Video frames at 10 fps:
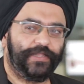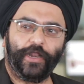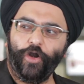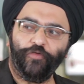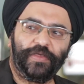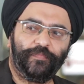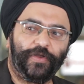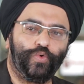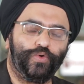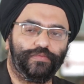there are a lot of
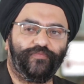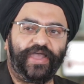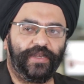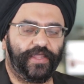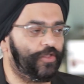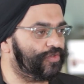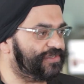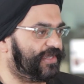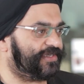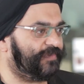people who, while they're
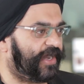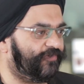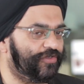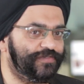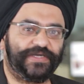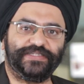using their smartphones,